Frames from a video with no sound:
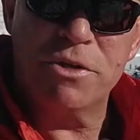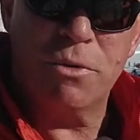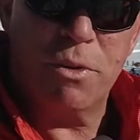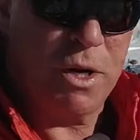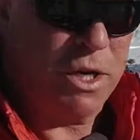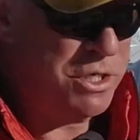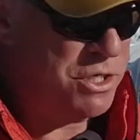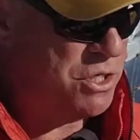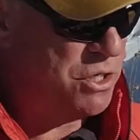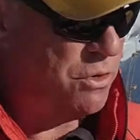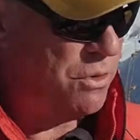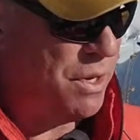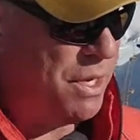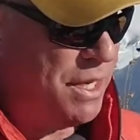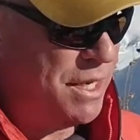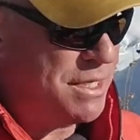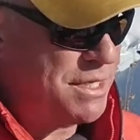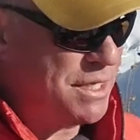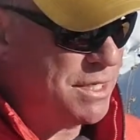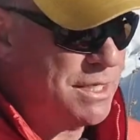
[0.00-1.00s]
What it's doing
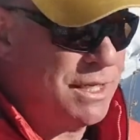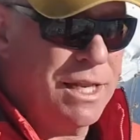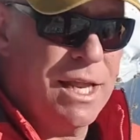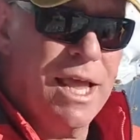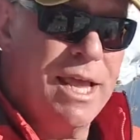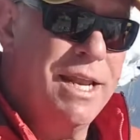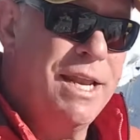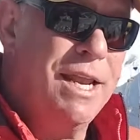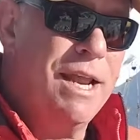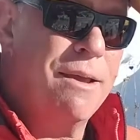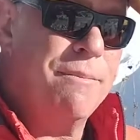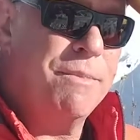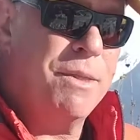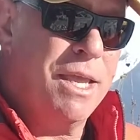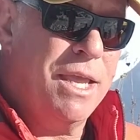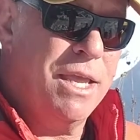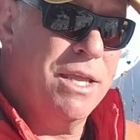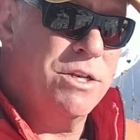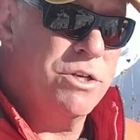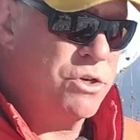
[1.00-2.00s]
is it's lining up
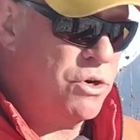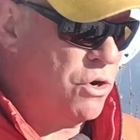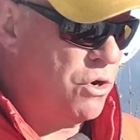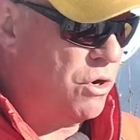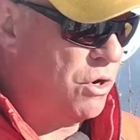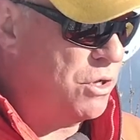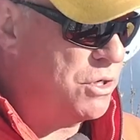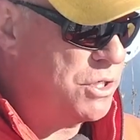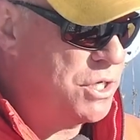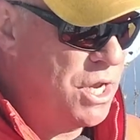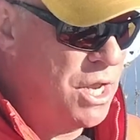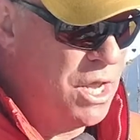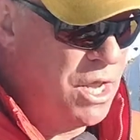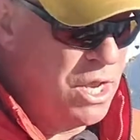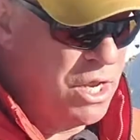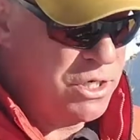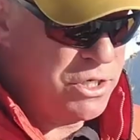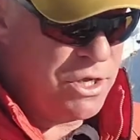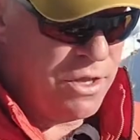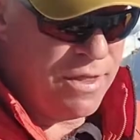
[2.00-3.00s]
the internals
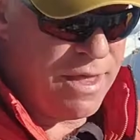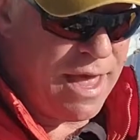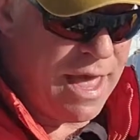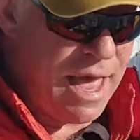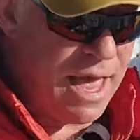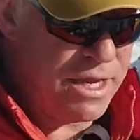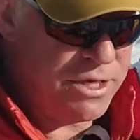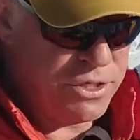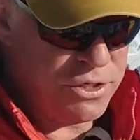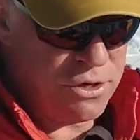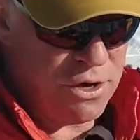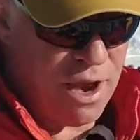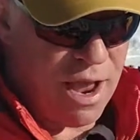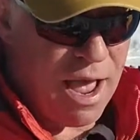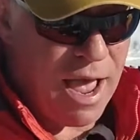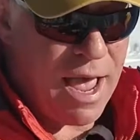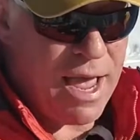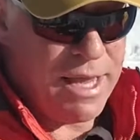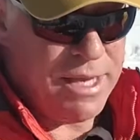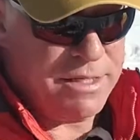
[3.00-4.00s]
so that as your
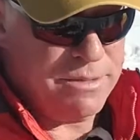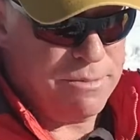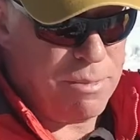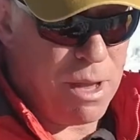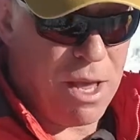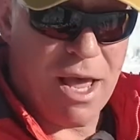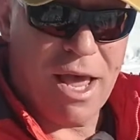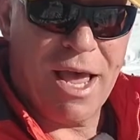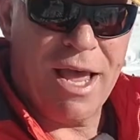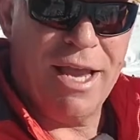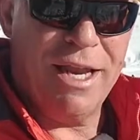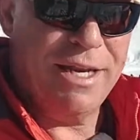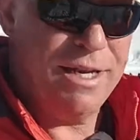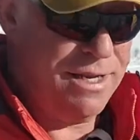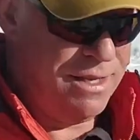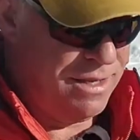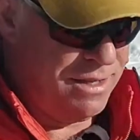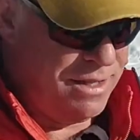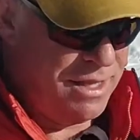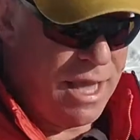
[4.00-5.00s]
eye is behind
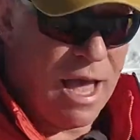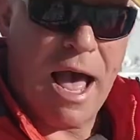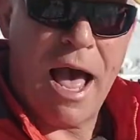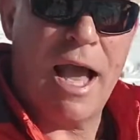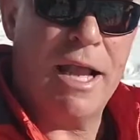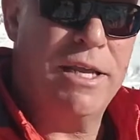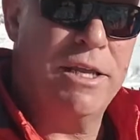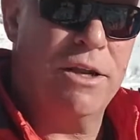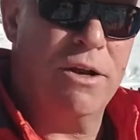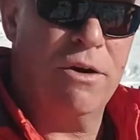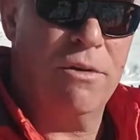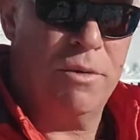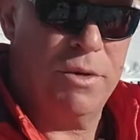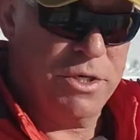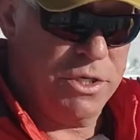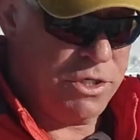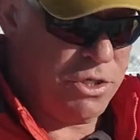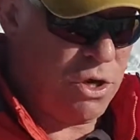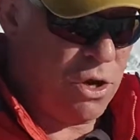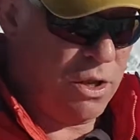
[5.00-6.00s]
the ocular,
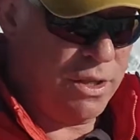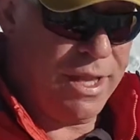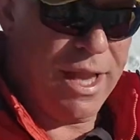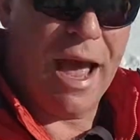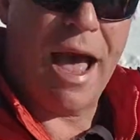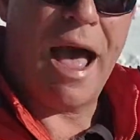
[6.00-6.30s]
which is called the